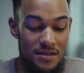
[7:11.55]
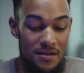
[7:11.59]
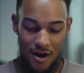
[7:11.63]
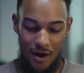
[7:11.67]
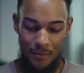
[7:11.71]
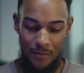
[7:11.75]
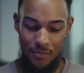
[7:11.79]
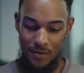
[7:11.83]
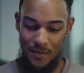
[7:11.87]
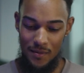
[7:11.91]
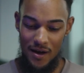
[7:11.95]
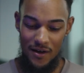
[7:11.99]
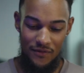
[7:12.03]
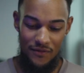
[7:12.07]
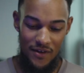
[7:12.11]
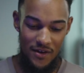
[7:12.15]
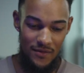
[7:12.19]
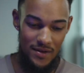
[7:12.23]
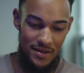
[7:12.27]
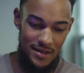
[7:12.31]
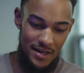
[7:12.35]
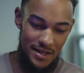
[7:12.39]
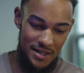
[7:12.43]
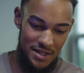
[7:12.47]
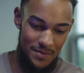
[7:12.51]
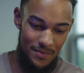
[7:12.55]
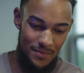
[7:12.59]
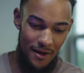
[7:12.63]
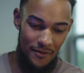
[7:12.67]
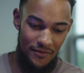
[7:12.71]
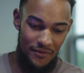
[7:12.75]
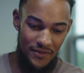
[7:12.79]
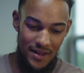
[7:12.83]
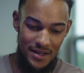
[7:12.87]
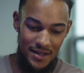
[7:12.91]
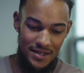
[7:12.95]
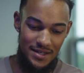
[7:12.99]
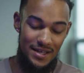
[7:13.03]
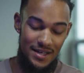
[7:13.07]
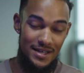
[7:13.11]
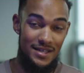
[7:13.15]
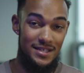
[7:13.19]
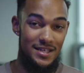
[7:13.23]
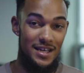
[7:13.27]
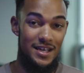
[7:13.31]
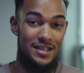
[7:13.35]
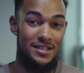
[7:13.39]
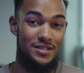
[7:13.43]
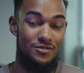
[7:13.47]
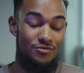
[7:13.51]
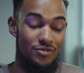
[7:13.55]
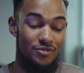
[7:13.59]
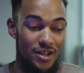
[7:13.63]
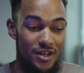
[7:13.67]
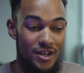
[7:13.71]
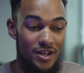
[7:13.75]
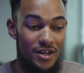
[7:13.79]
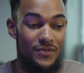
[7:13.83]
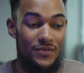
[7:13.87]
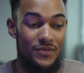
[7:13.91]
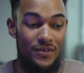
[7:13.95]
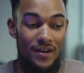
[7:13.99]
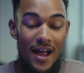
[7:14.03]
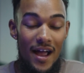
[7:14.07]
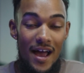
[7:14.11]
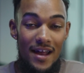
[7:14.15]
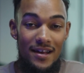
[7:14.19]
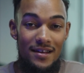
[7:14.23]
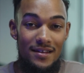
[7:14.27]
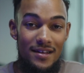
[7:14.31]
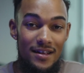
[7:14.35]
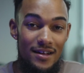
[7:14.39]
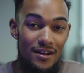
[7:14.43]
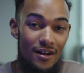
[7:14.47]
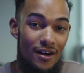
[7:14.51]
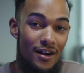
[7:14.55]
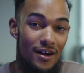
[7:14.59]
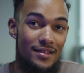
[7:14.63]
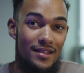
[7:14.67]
A couple of my favorite things about this is it's really good for editing,